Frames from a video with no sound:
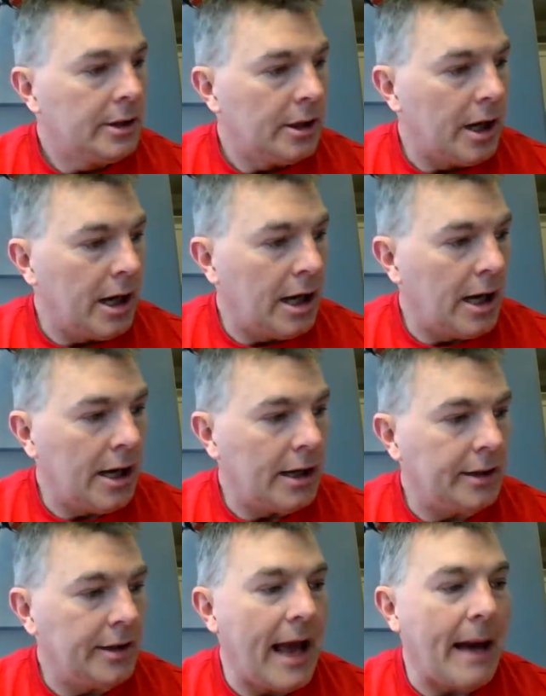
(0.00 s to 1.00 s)

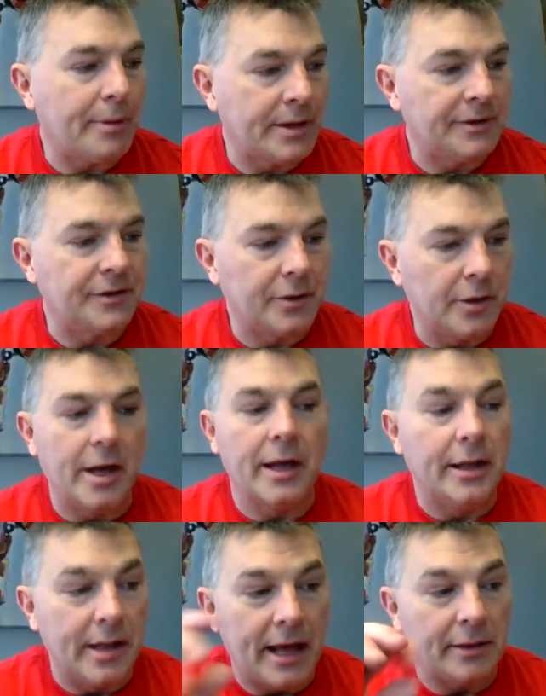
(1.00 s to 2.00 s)
Uh, the applicants,
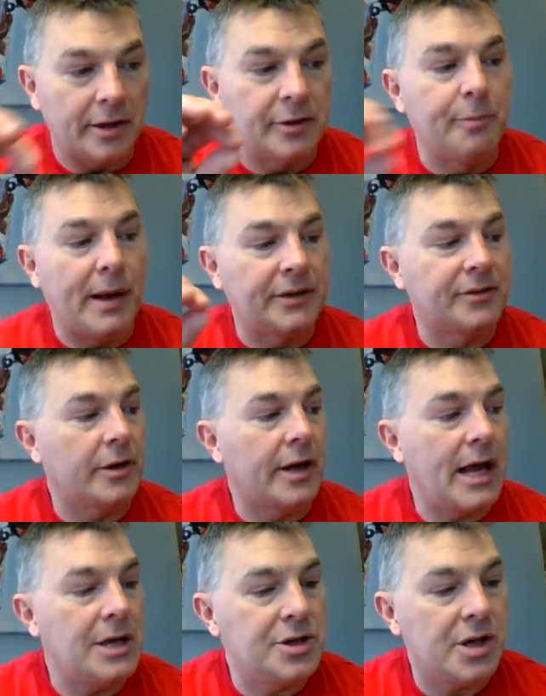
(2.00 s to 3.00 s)
and now it's based on
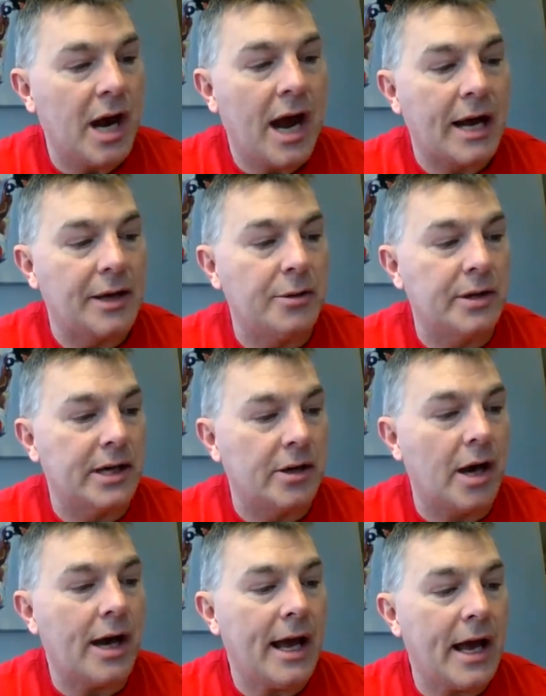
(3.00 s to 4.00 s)
AGI. You
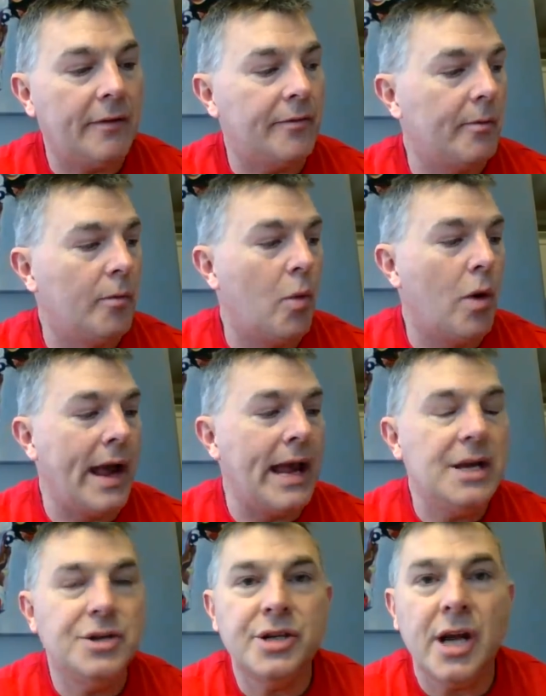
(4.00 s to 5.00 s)
cannot have
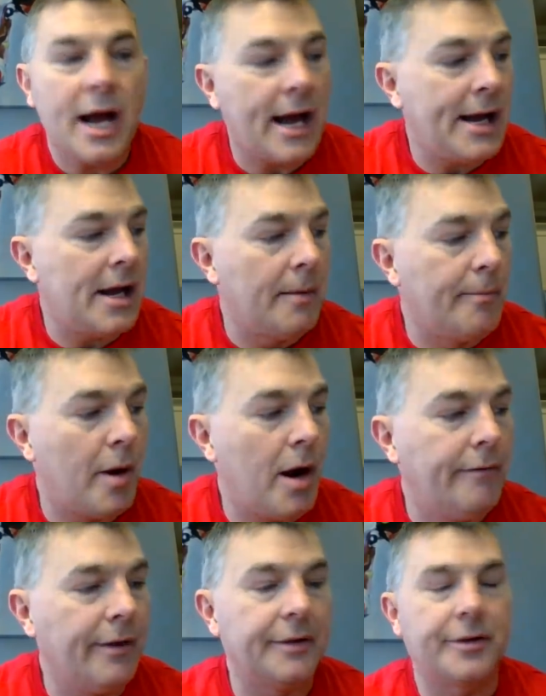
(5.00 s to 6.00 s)
AGI
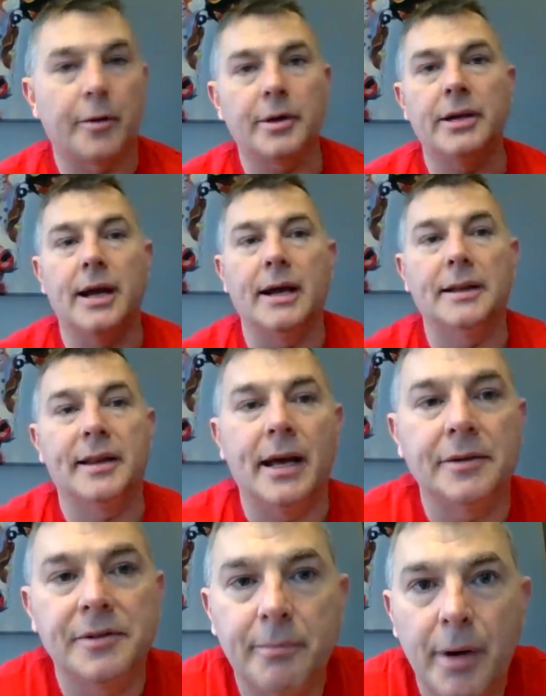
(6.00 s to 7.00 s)
above
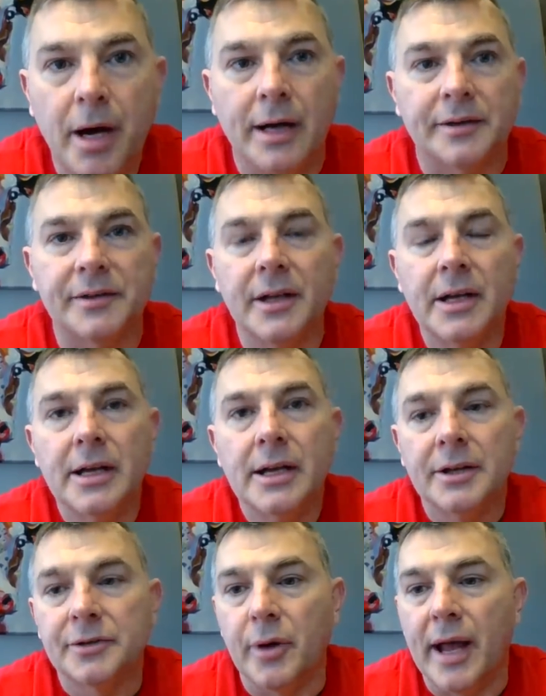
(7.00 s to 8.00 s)
39,000 bucks.
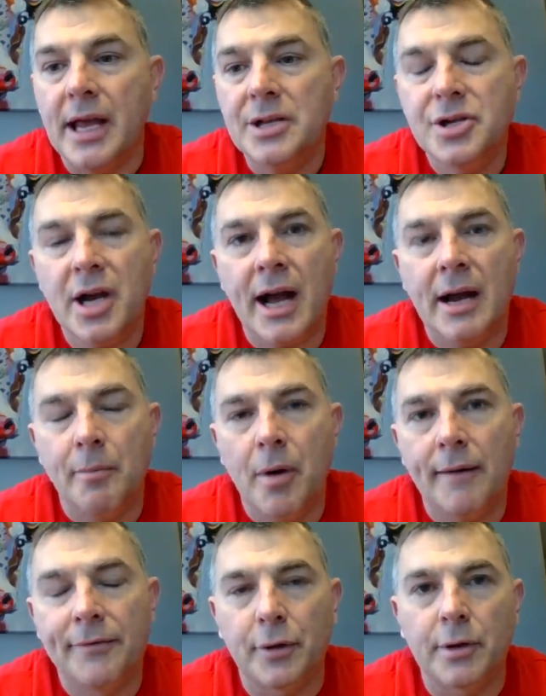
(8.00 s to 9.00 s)
So AGI
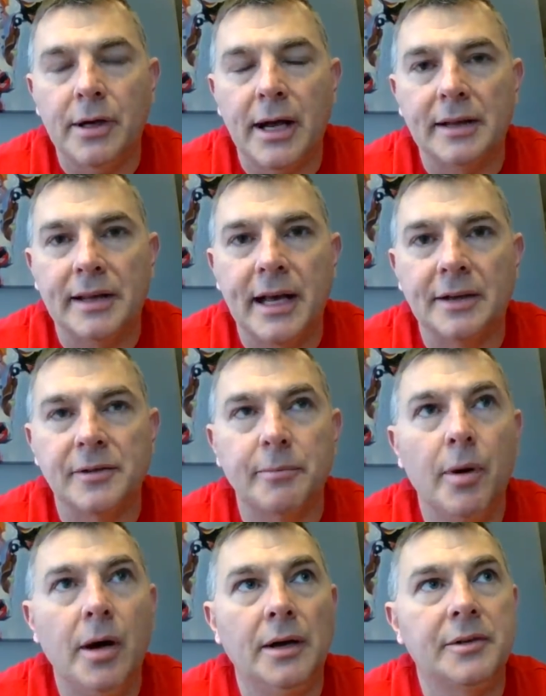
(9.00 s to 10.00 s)
above 39,000
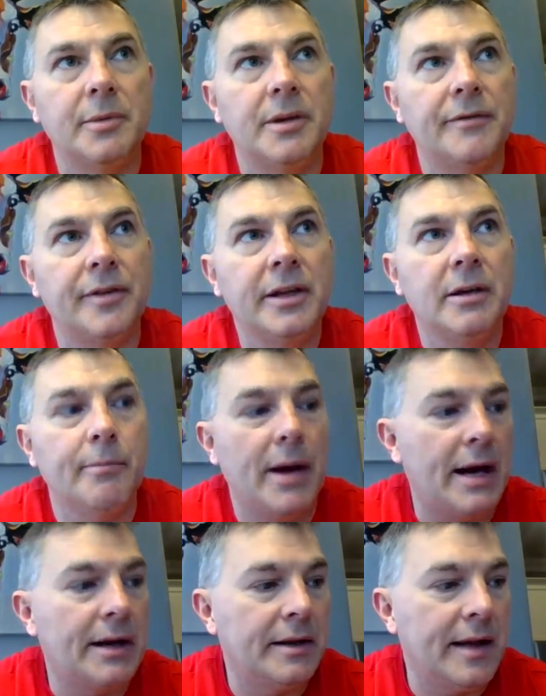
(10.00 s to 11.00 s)
bucks. I mean, if you think
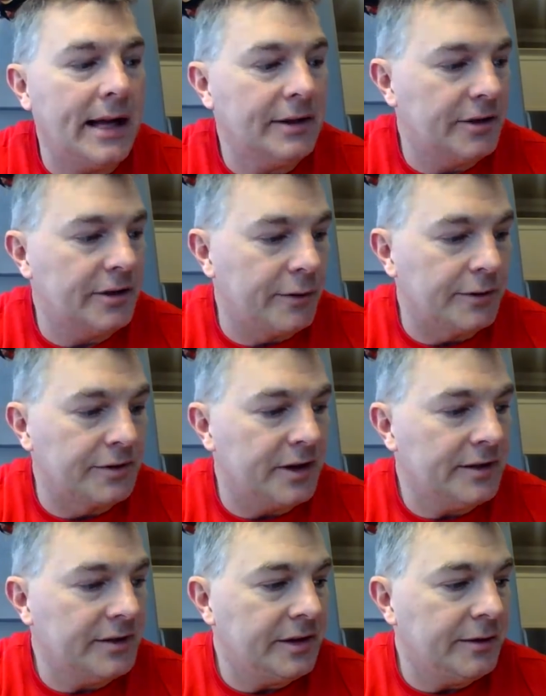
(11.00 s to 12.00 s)
about it, that's if you're
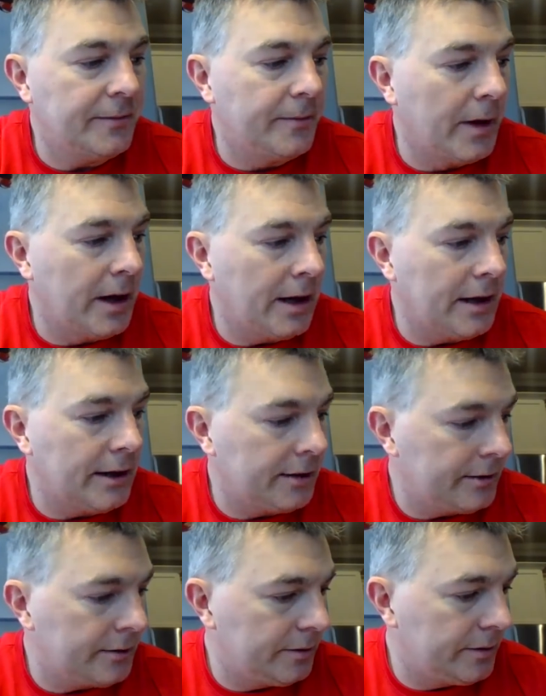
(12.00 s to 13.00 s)
60, uh,
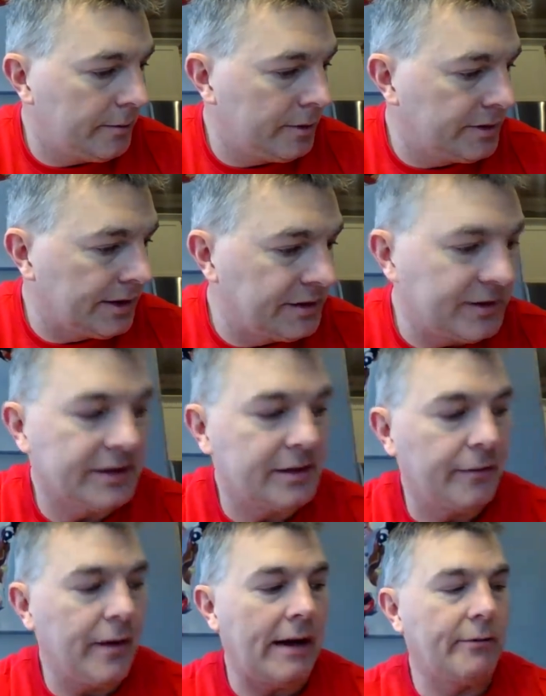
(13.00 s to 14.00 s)
was a
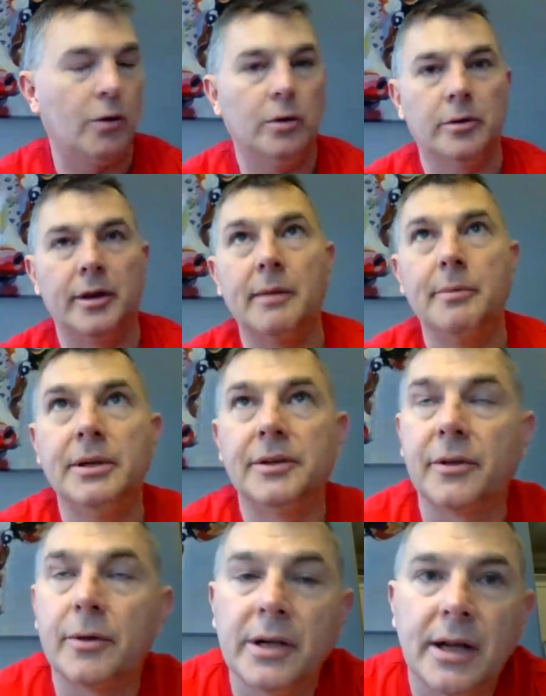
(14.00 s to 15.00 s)
65 and older, that
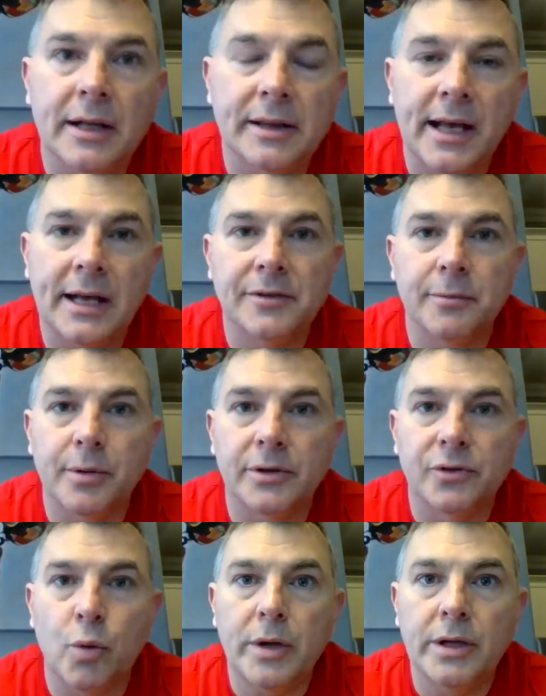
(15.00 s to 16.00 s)
means 39,000 plus
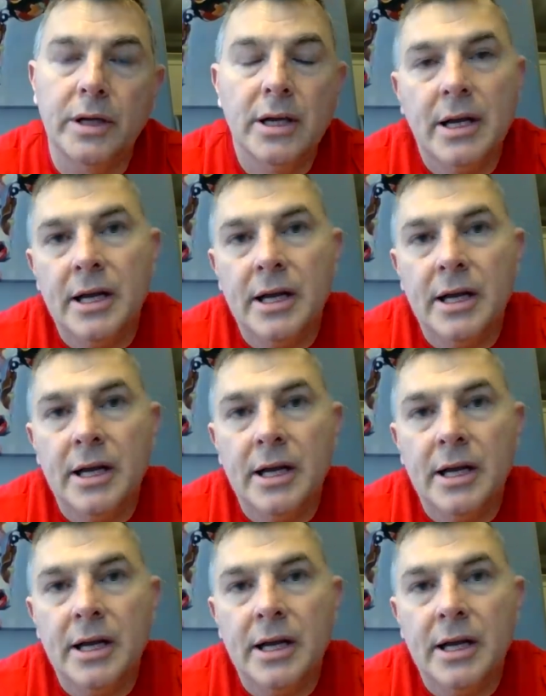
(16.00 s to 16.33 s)
20.